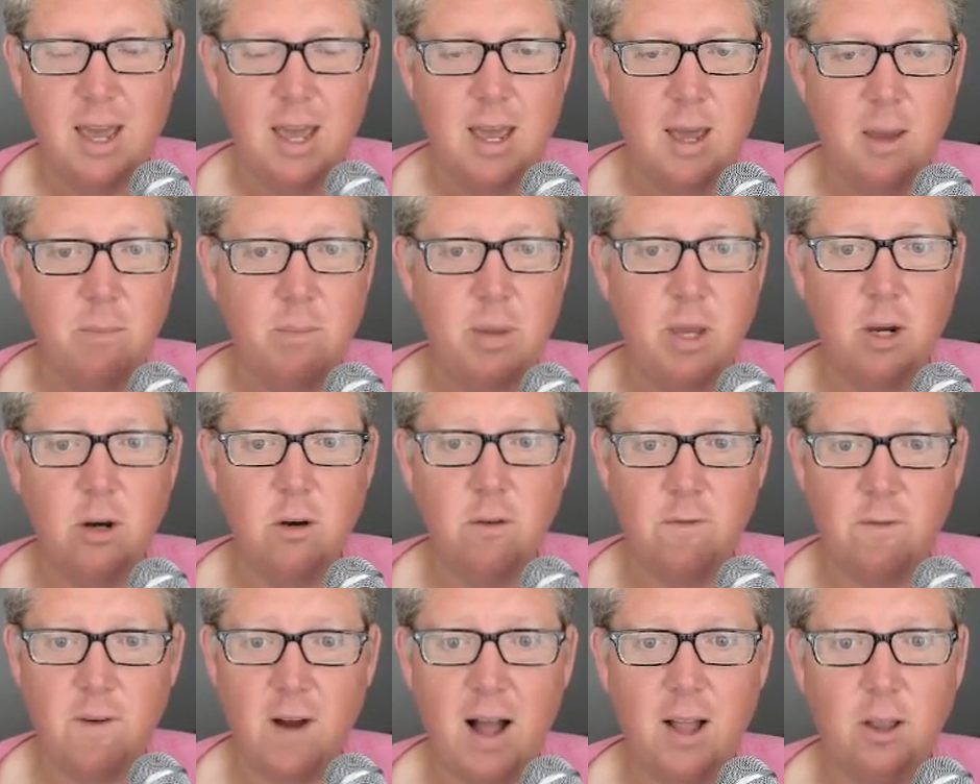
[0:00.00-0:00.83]
Peter
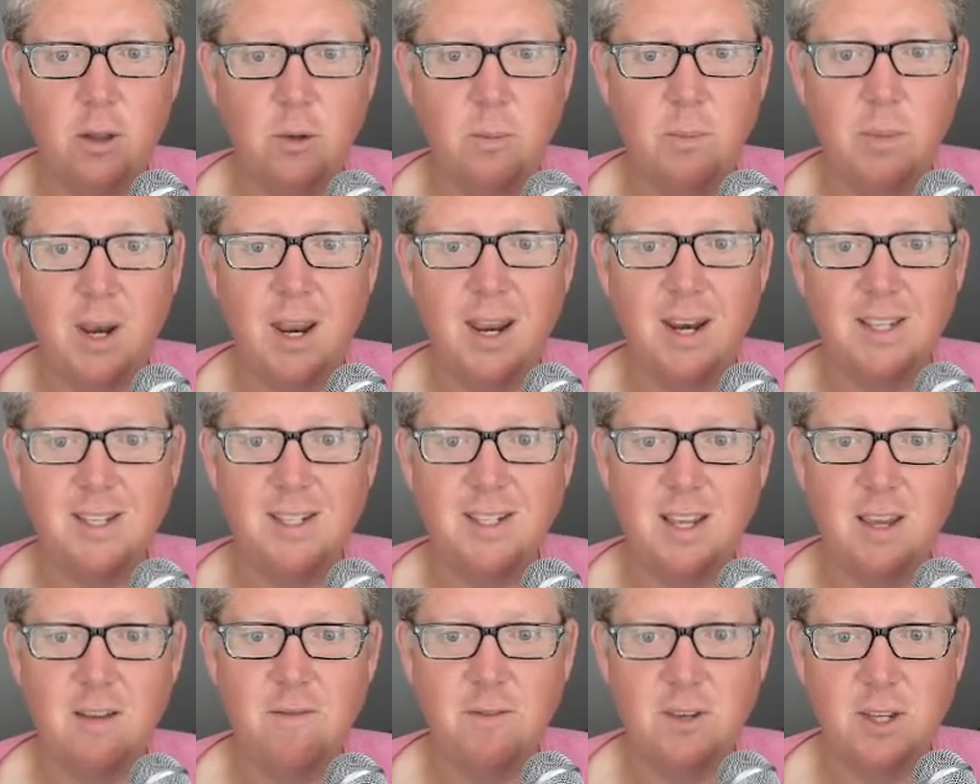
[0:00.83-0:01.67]
followed, but at a
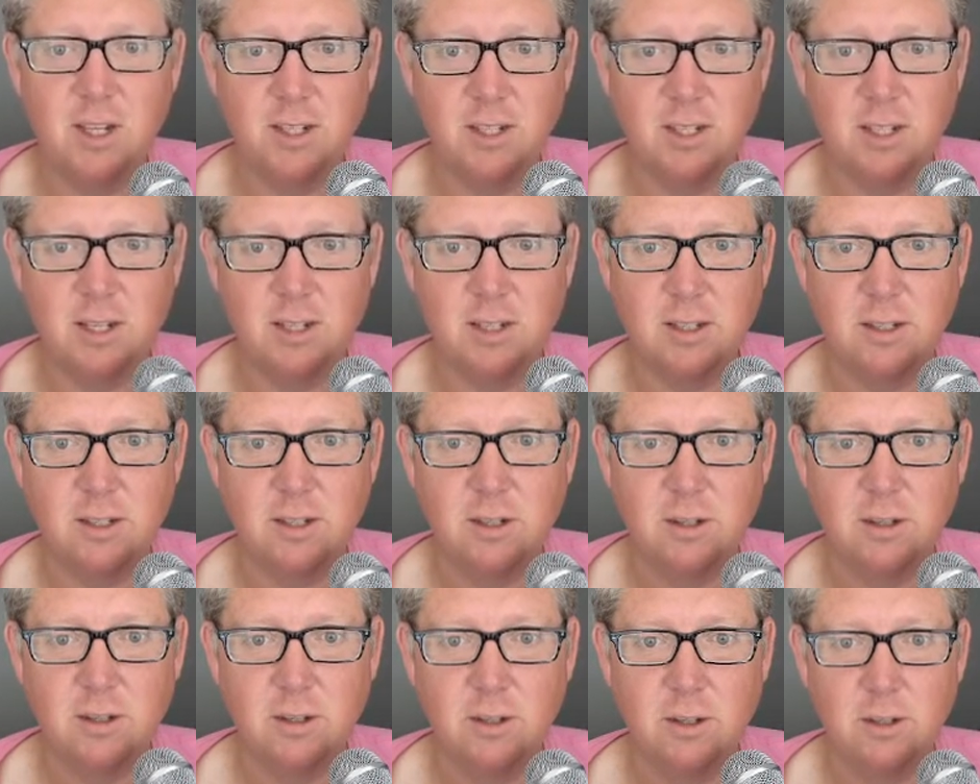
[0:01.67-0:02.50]
safe distance.
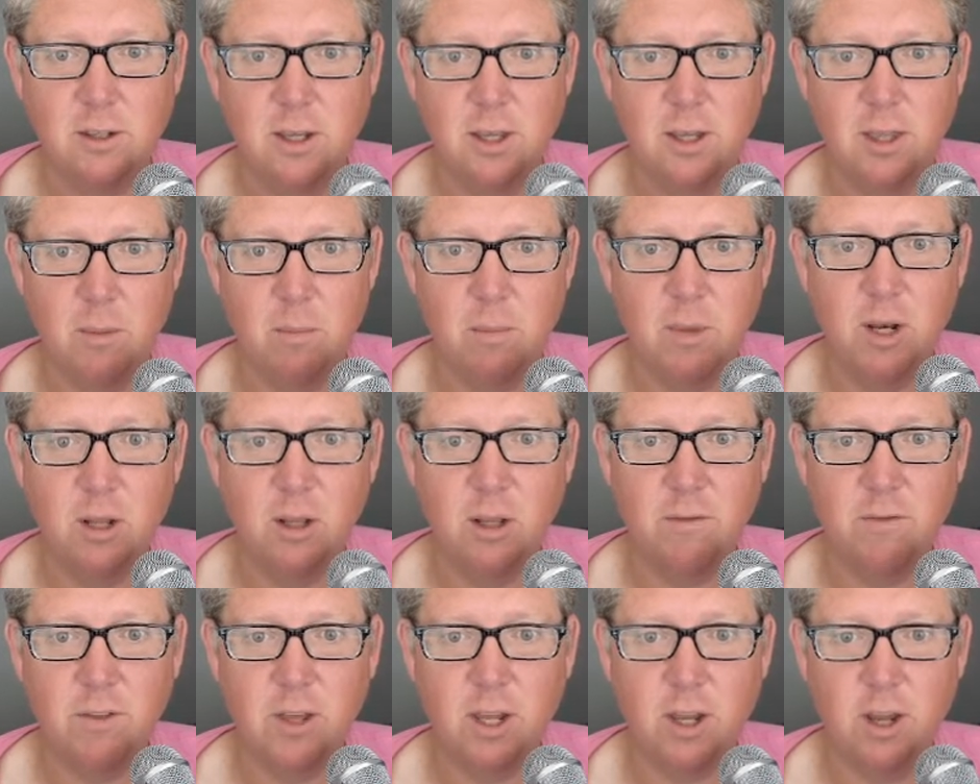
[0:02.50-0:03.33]
In the middle
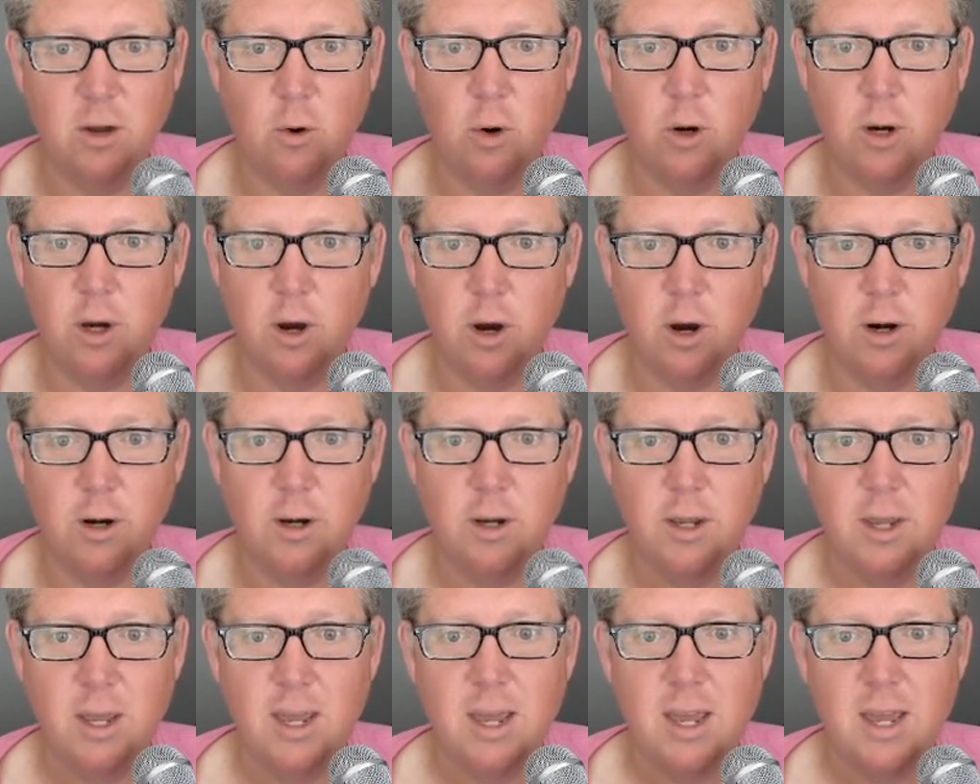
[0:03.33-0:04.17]
of the courtyard,
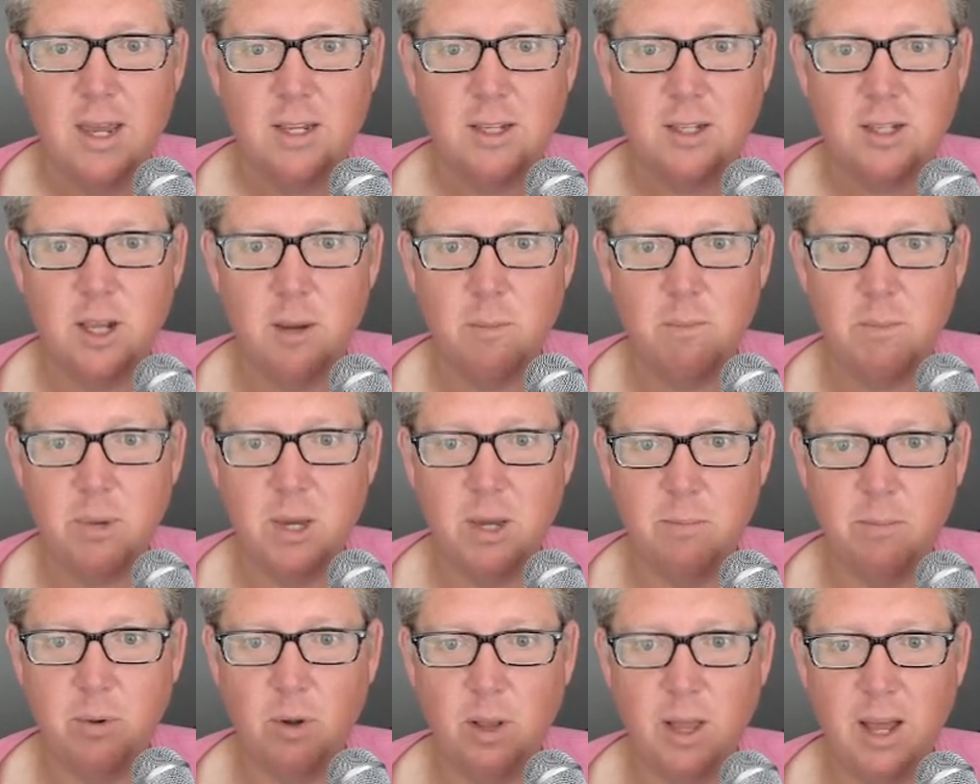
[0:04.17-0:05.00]
some
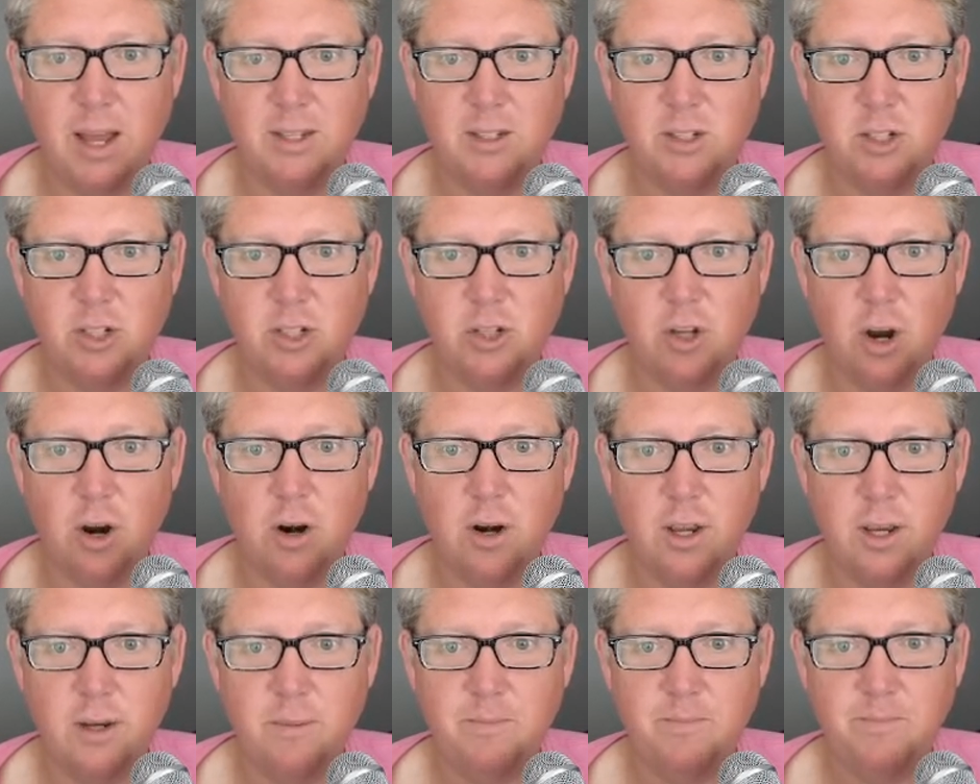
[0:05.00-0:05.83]
people had
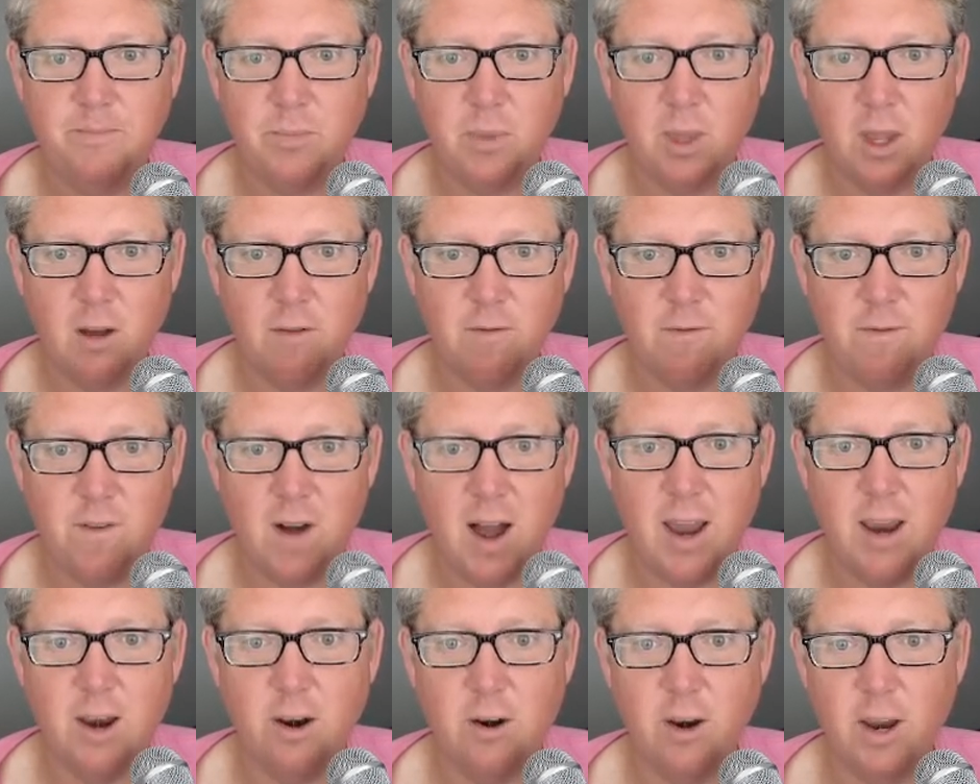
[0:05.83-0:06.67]
started a
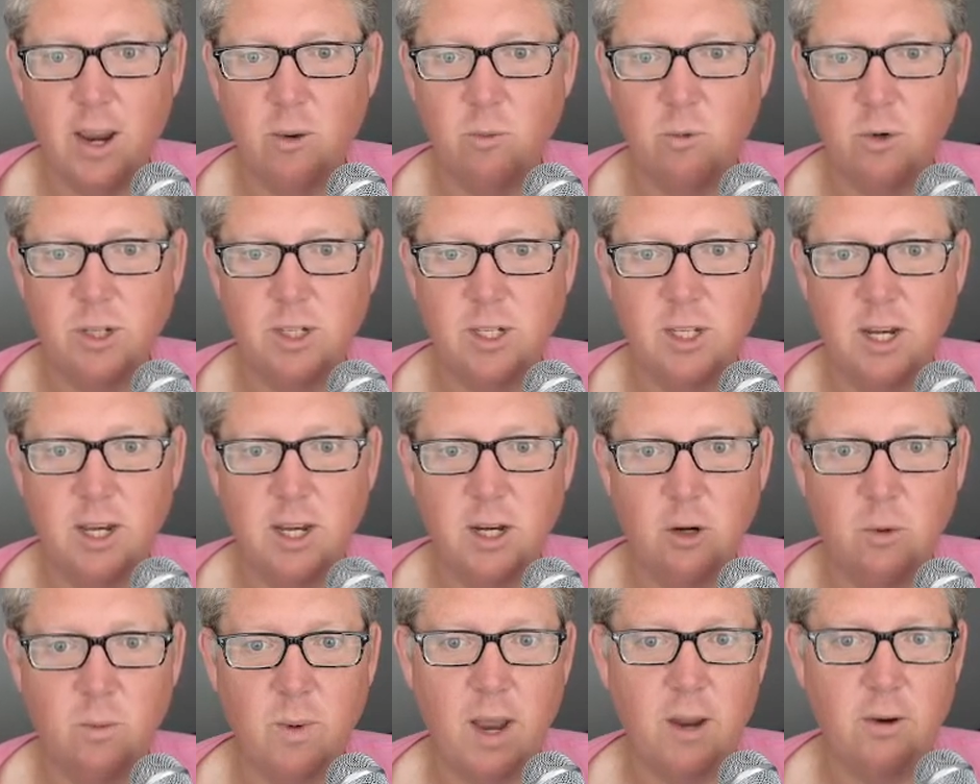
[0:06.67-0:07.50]
fire and were sitting
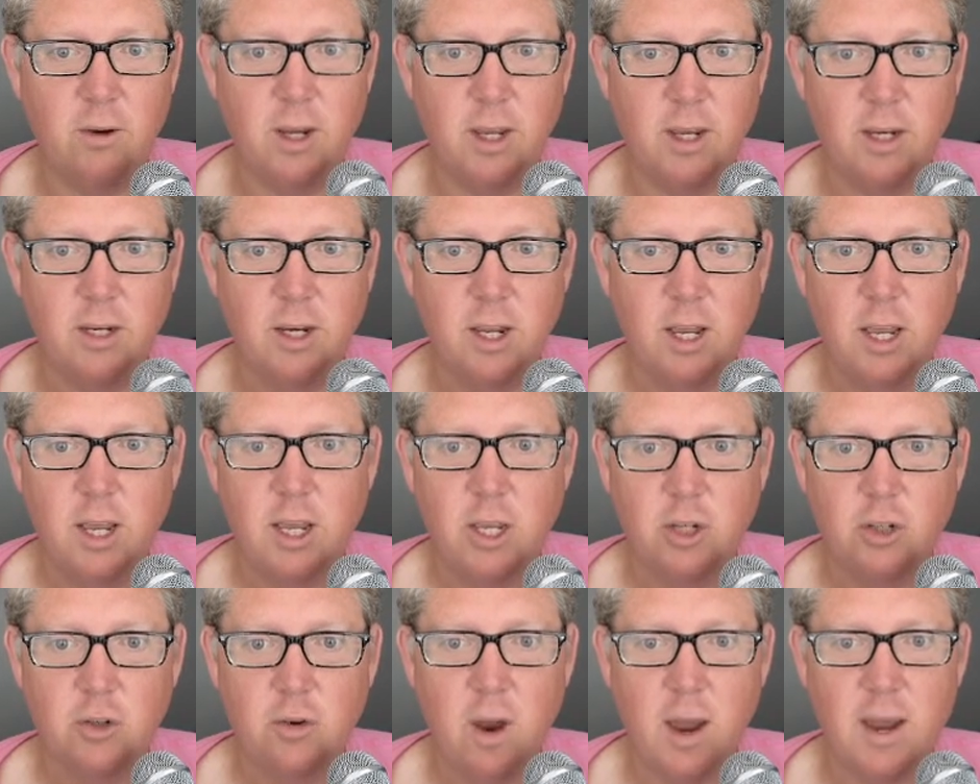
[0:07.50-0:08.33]
around it,
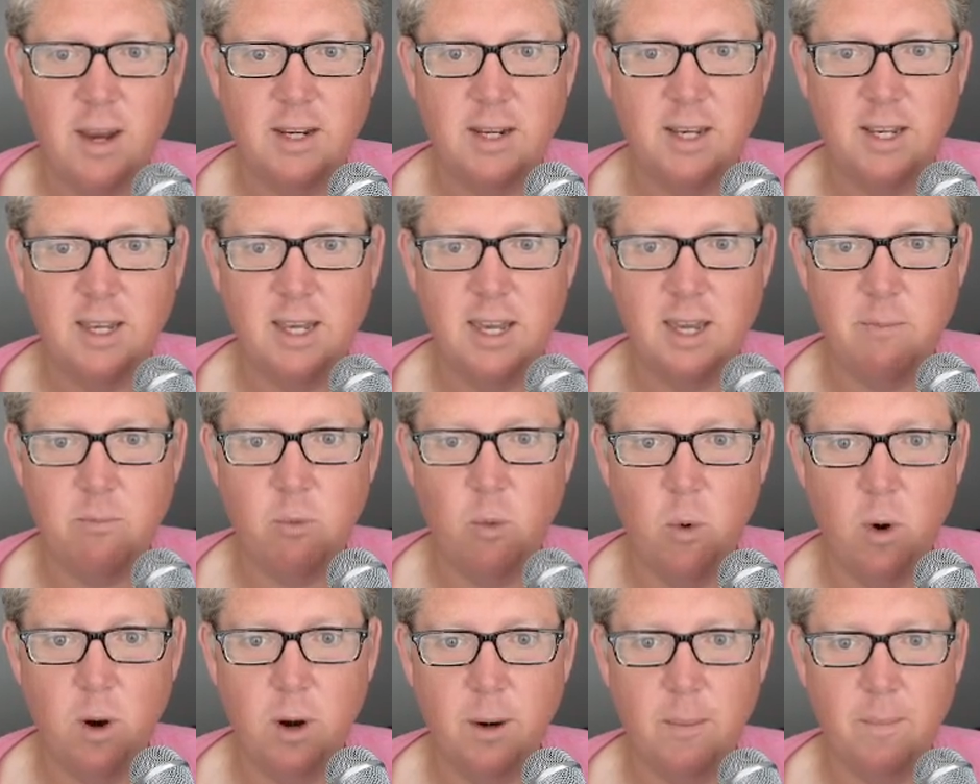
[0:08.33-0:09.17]
trying to keep
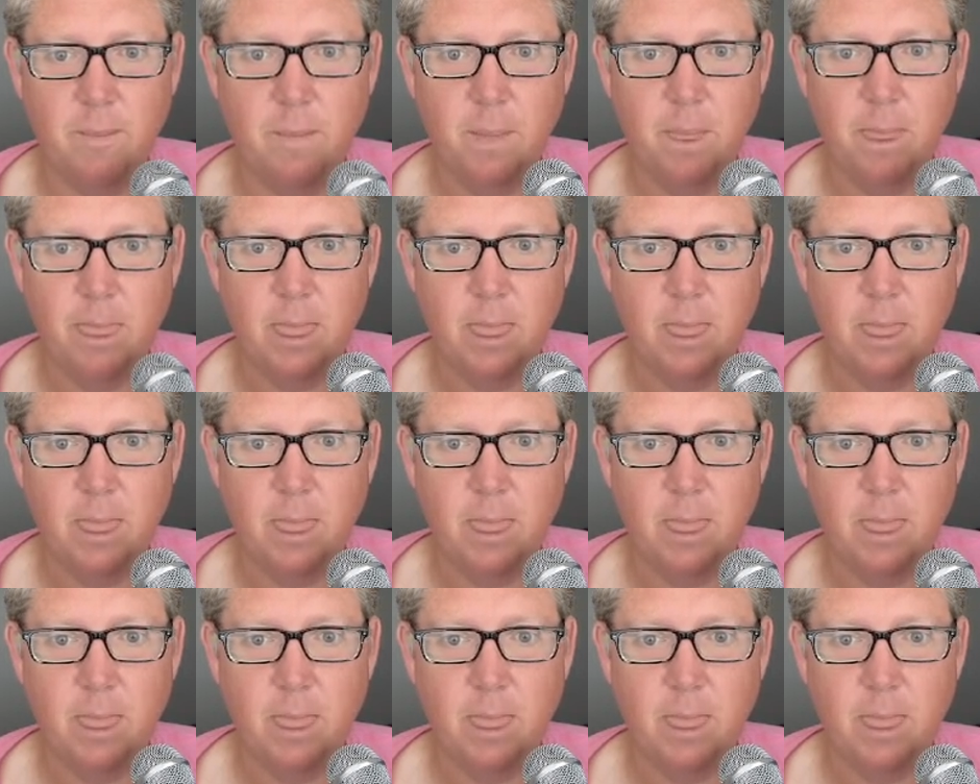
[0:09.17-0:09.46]
warm.